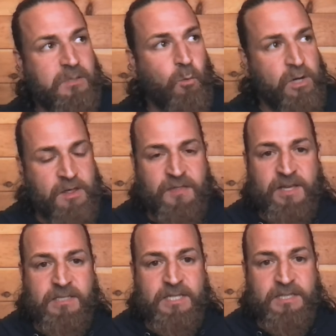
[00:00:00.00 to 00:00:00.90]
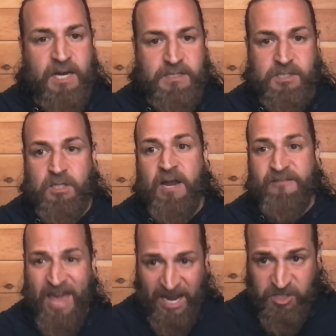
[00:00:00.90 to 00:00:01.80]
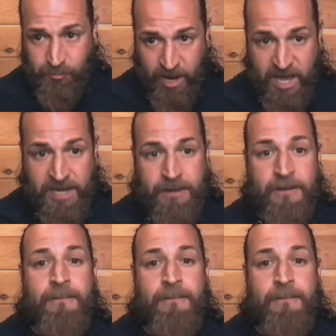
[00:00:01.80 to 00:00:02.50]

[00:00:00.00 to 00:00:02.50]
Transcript: And one of the things he does is a lot of X-ray,